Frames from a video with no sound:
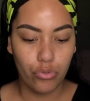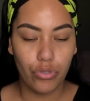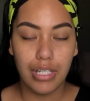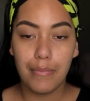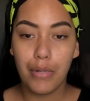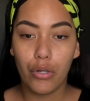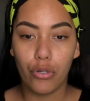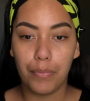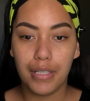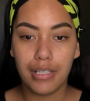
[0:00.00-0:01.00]
Dream
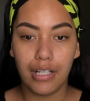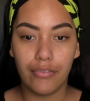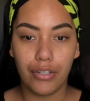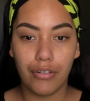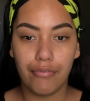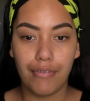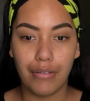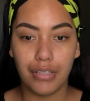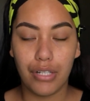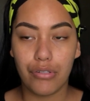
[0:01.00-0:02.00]
Urban Cover
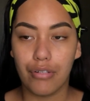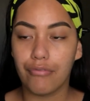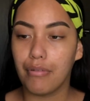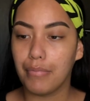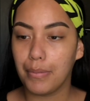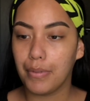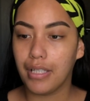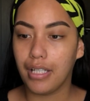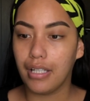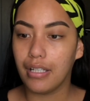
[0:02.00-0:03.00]
Foundation from
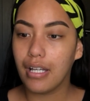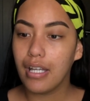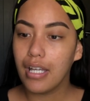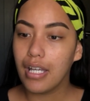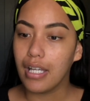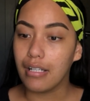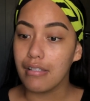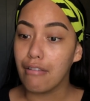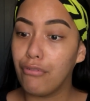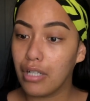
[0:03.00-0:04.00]
Maybelline. It is
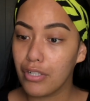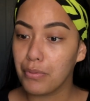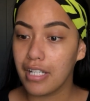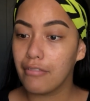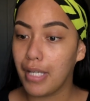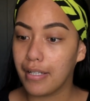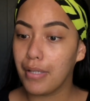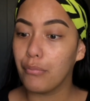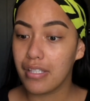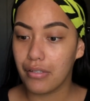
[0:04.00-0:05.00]
a full coverage protective makeup
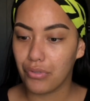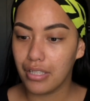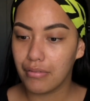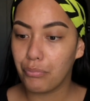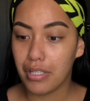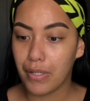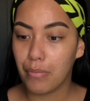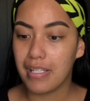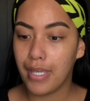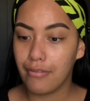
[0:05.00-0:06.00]
with sunscreen, broad
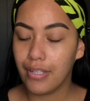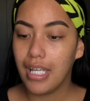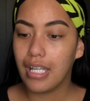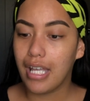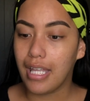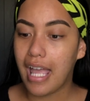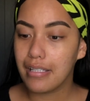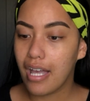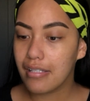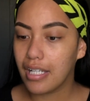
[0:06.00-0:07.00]
spectrum SPF, and
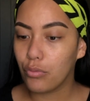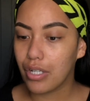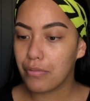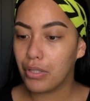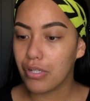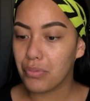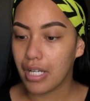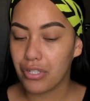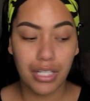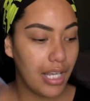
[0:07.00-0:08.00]
antioxidant enriched pollution
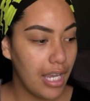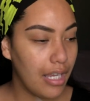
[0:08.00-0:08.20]
protection.